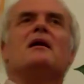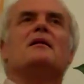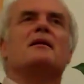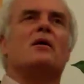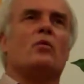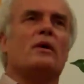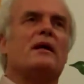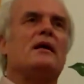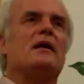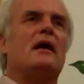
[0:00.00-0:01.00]
that
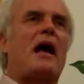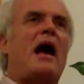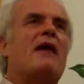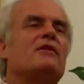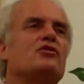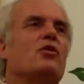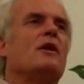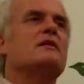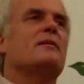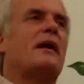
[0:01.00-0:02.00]
we have a
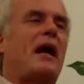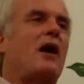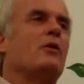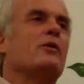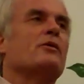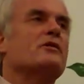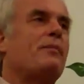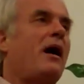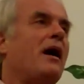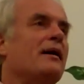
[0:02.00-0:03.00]
choice about how we
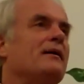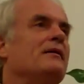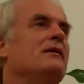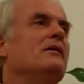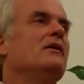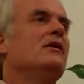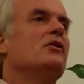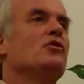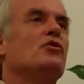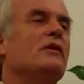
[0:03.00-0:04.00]
respond
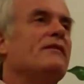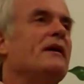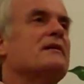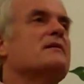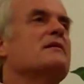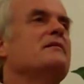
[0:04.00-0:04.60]
to events